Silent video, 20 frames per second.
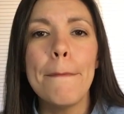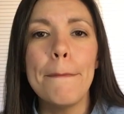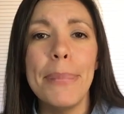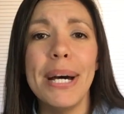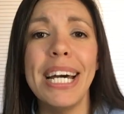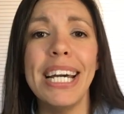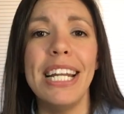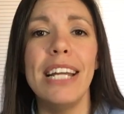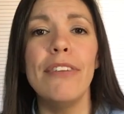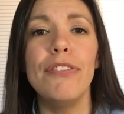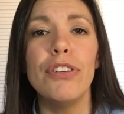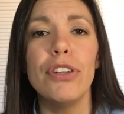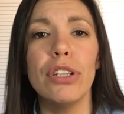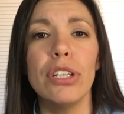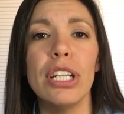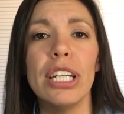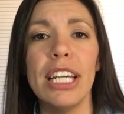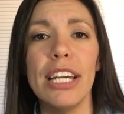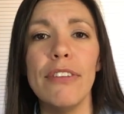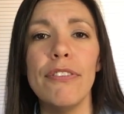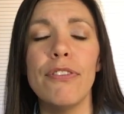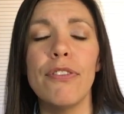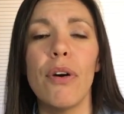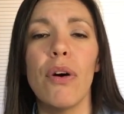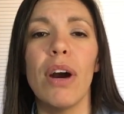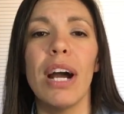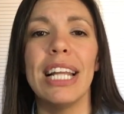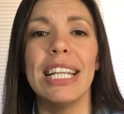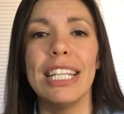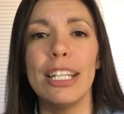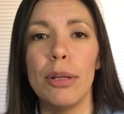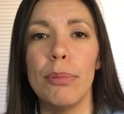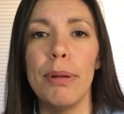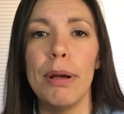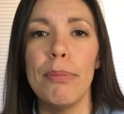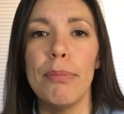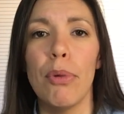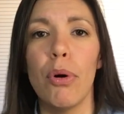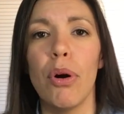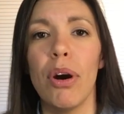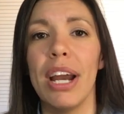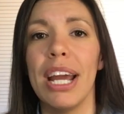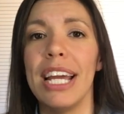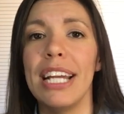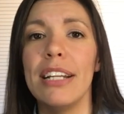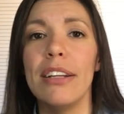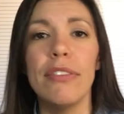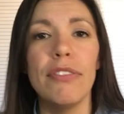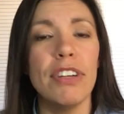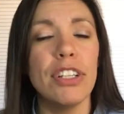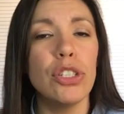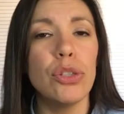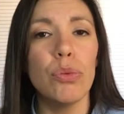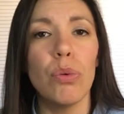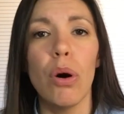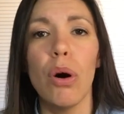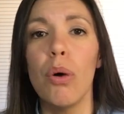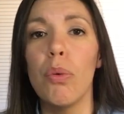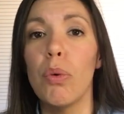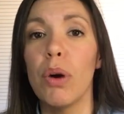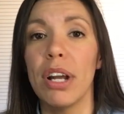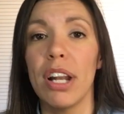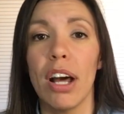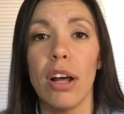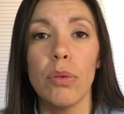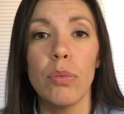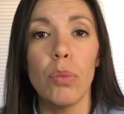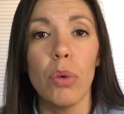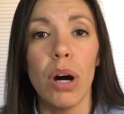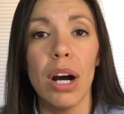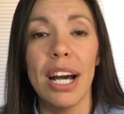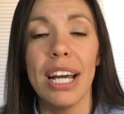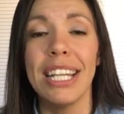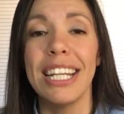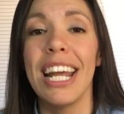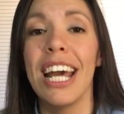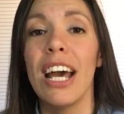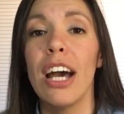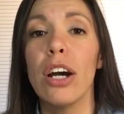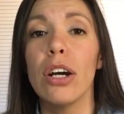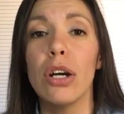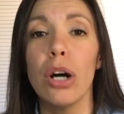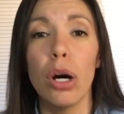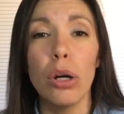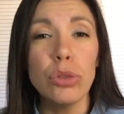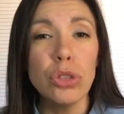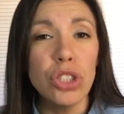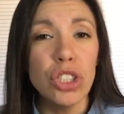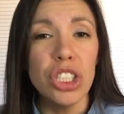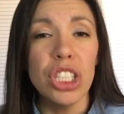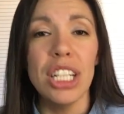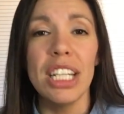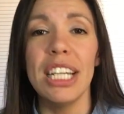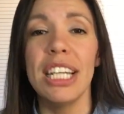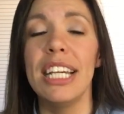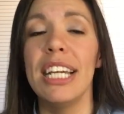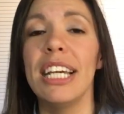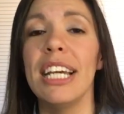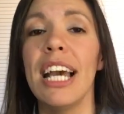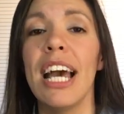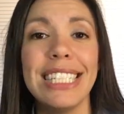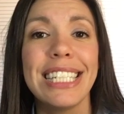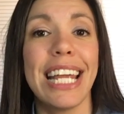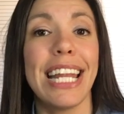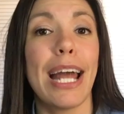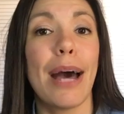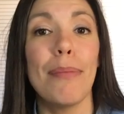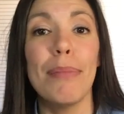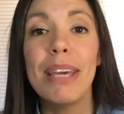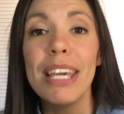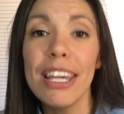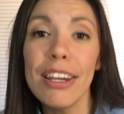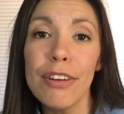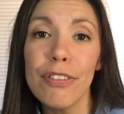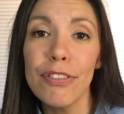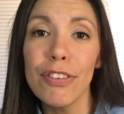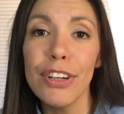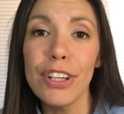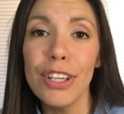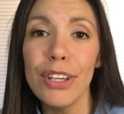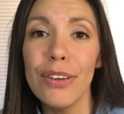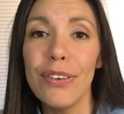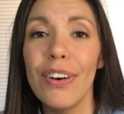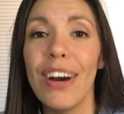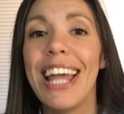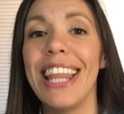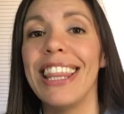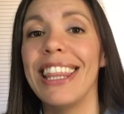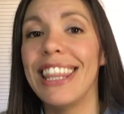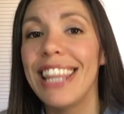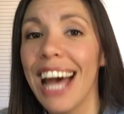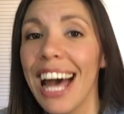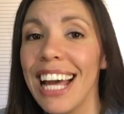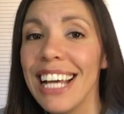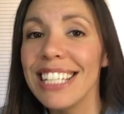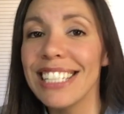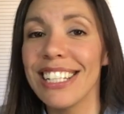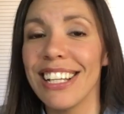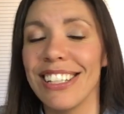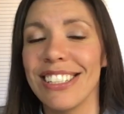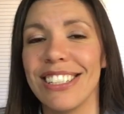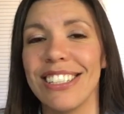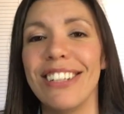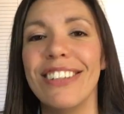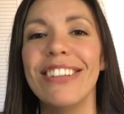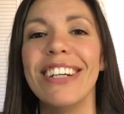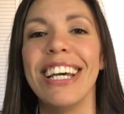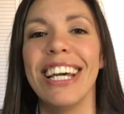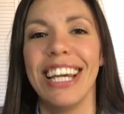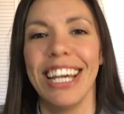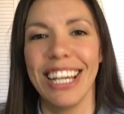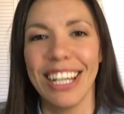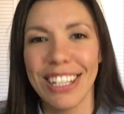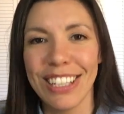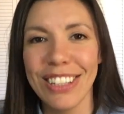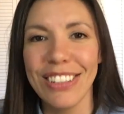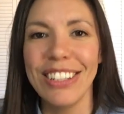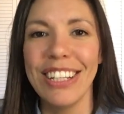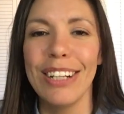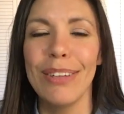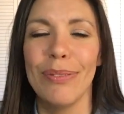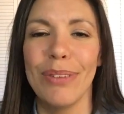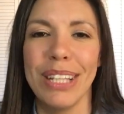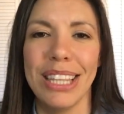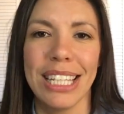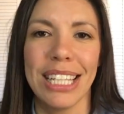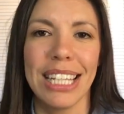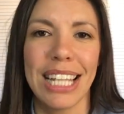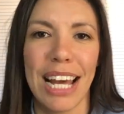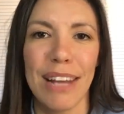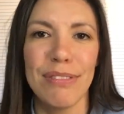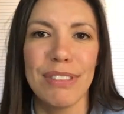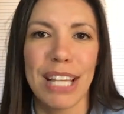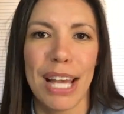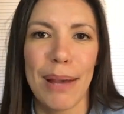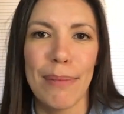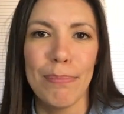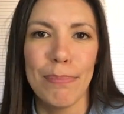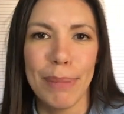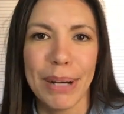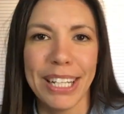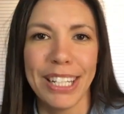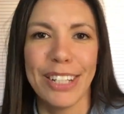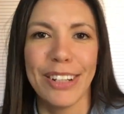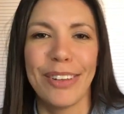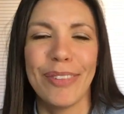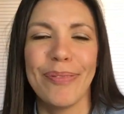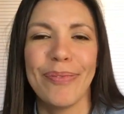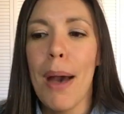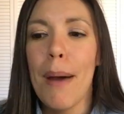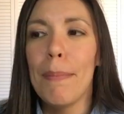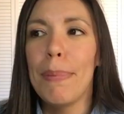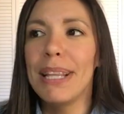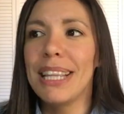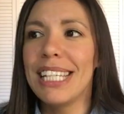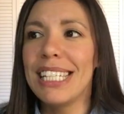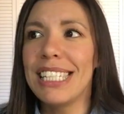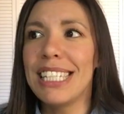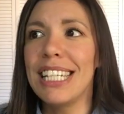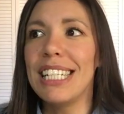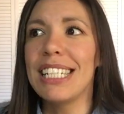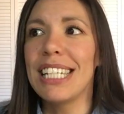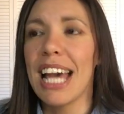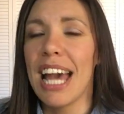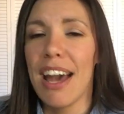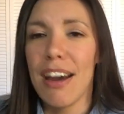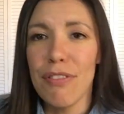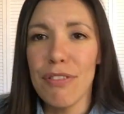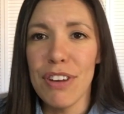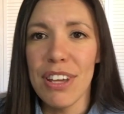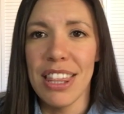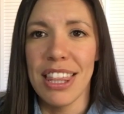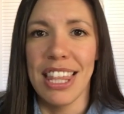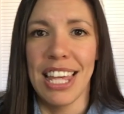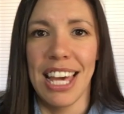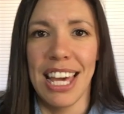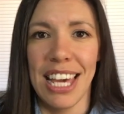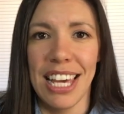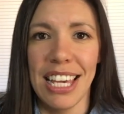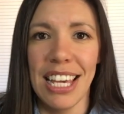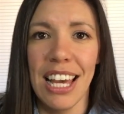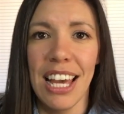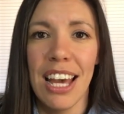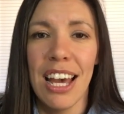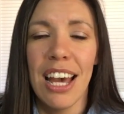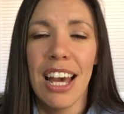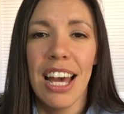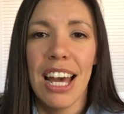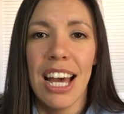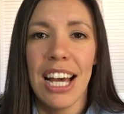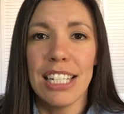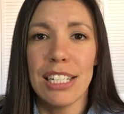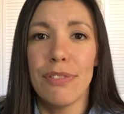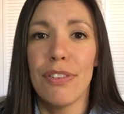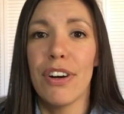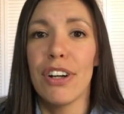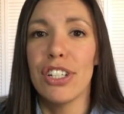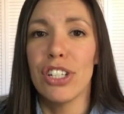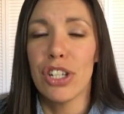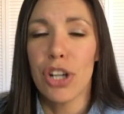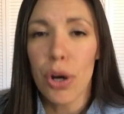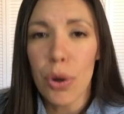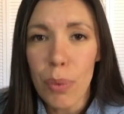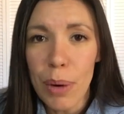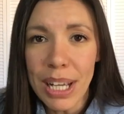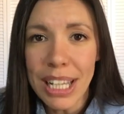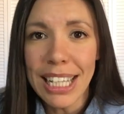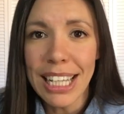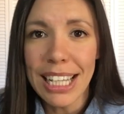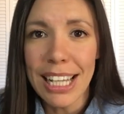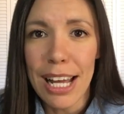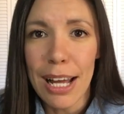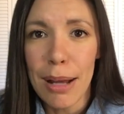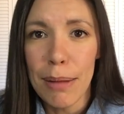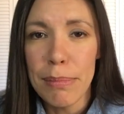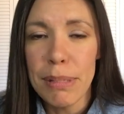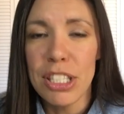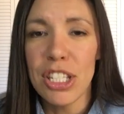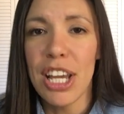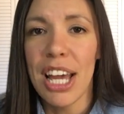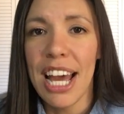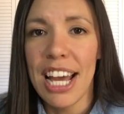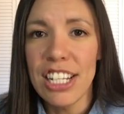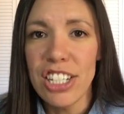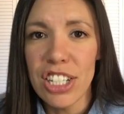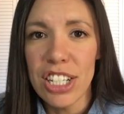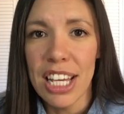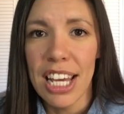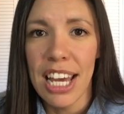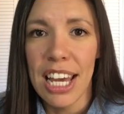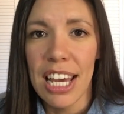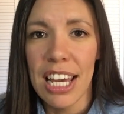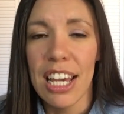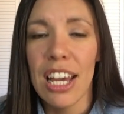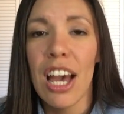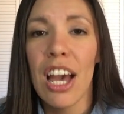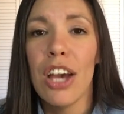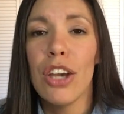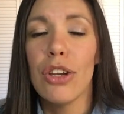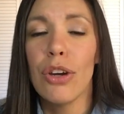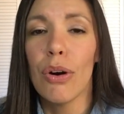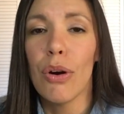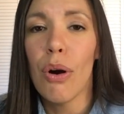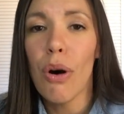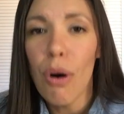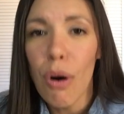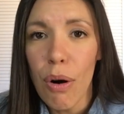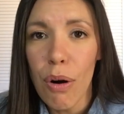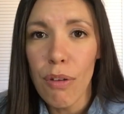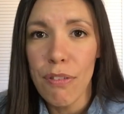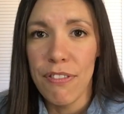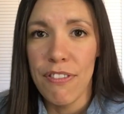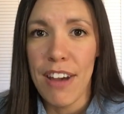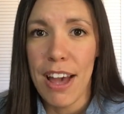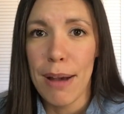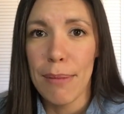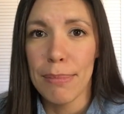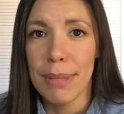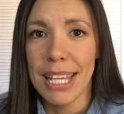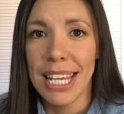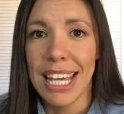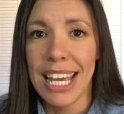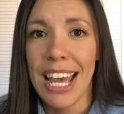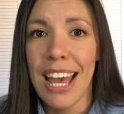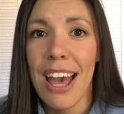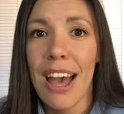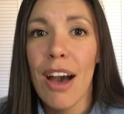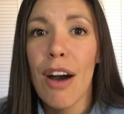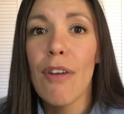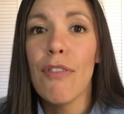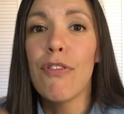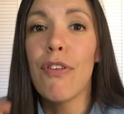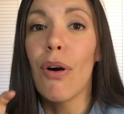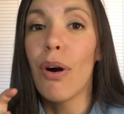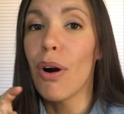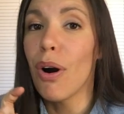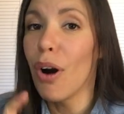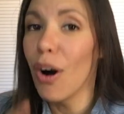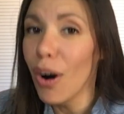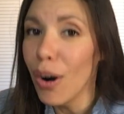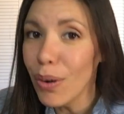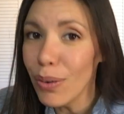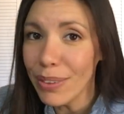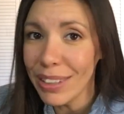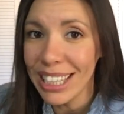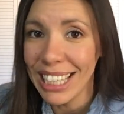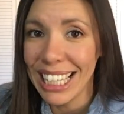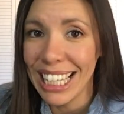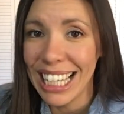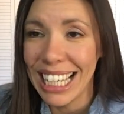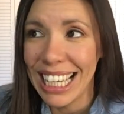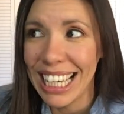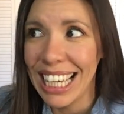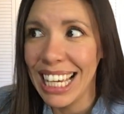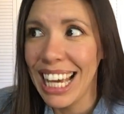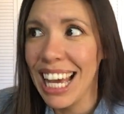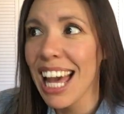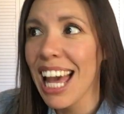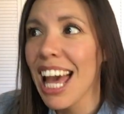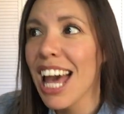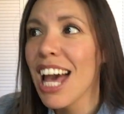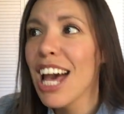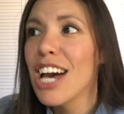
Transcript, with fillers: But if you're looking for a little bit more individual one-on-one -on -one coaching, then I'm here for you. And that is also included with the lifetime bundle. But this is everything as far as curriculum to educate your whole family for only